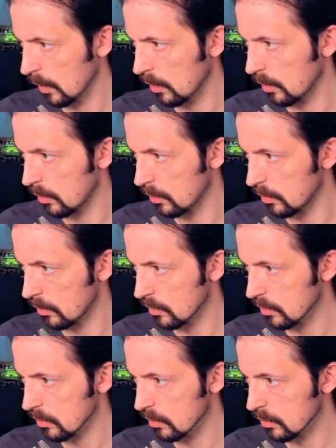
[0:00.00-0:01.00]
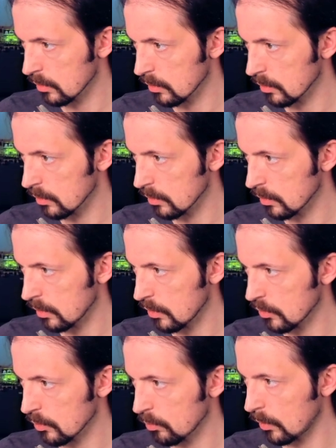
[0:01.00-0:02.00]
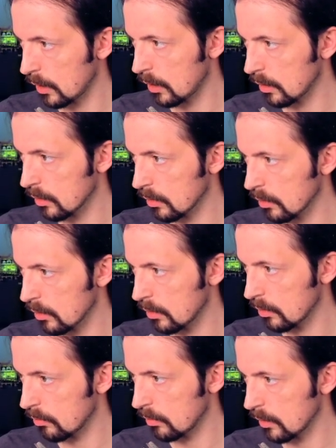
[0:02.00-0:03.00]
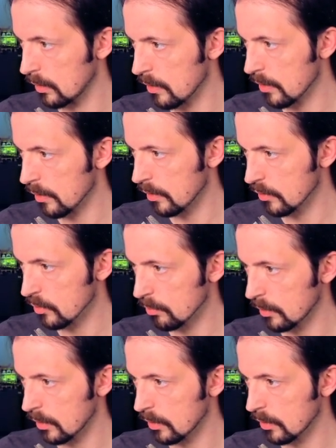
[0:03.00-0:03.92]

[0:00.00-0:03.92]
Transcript: It's this one with this one.